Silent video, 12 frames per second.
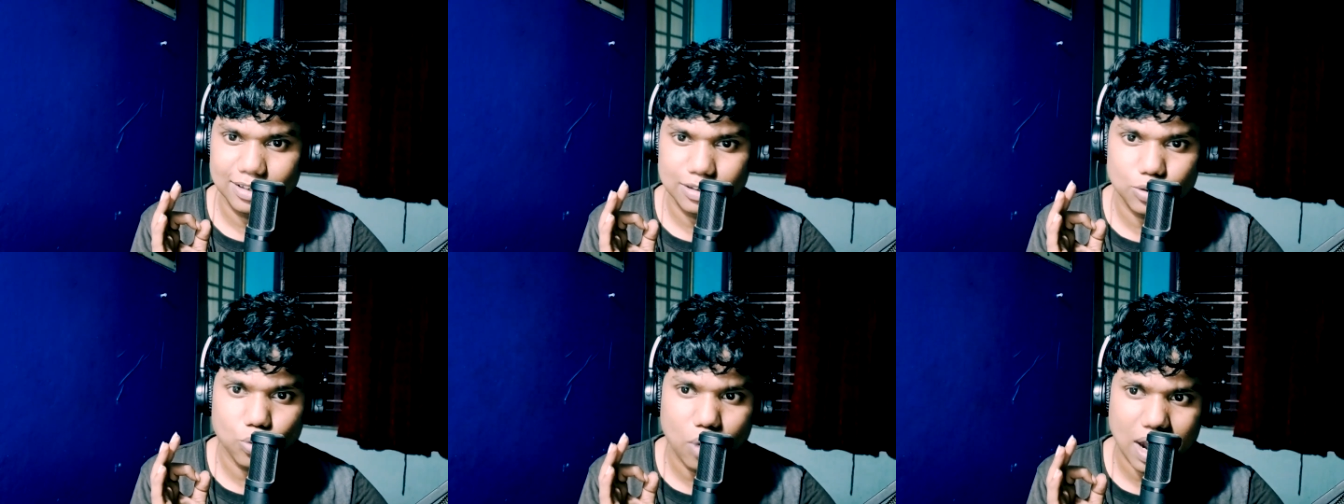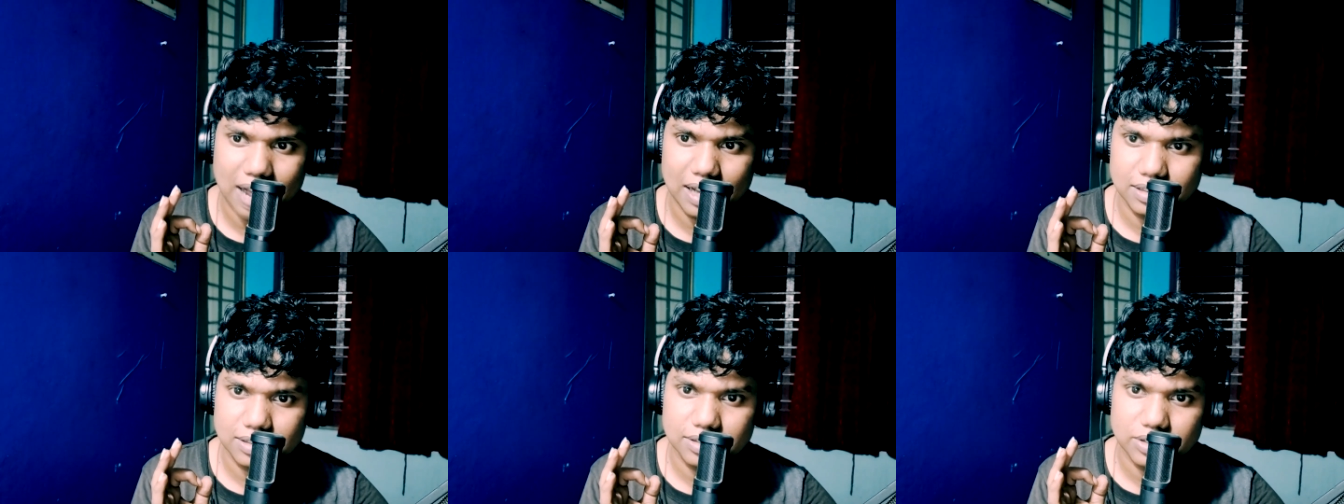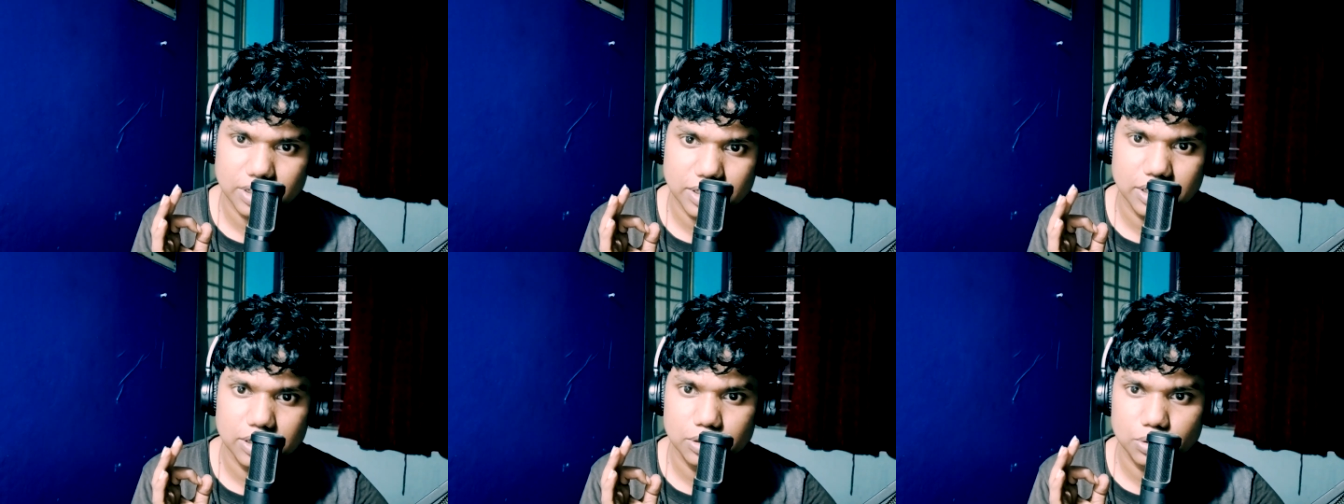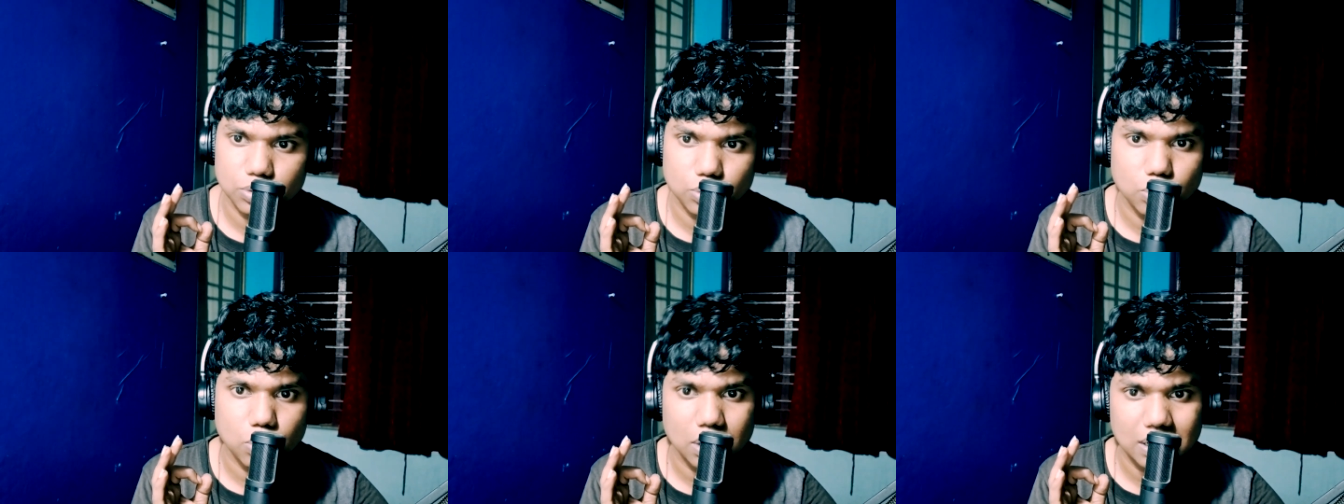so watch three
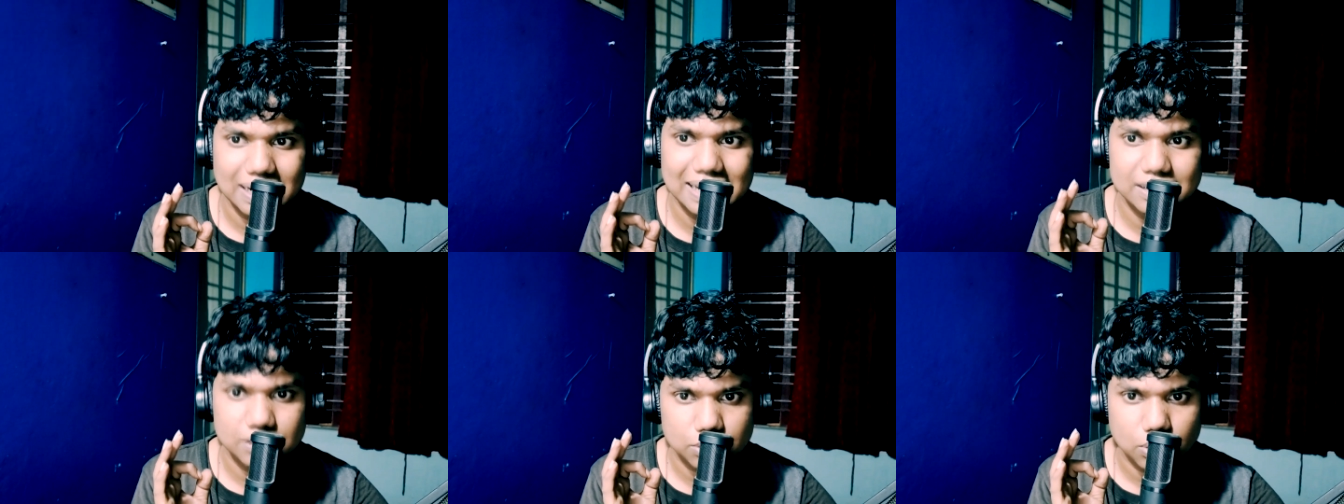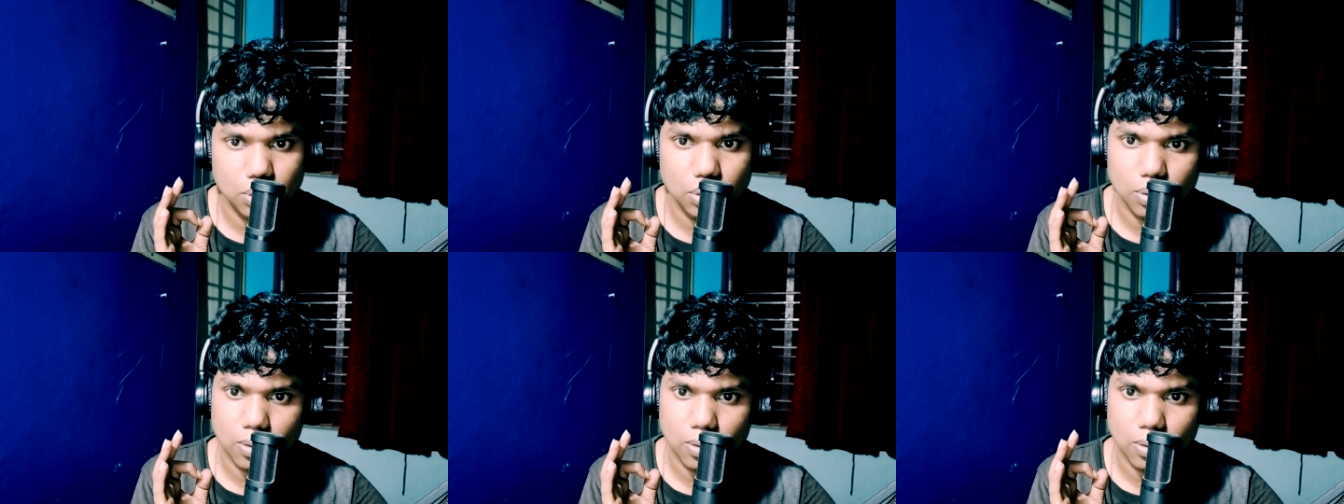two one let's go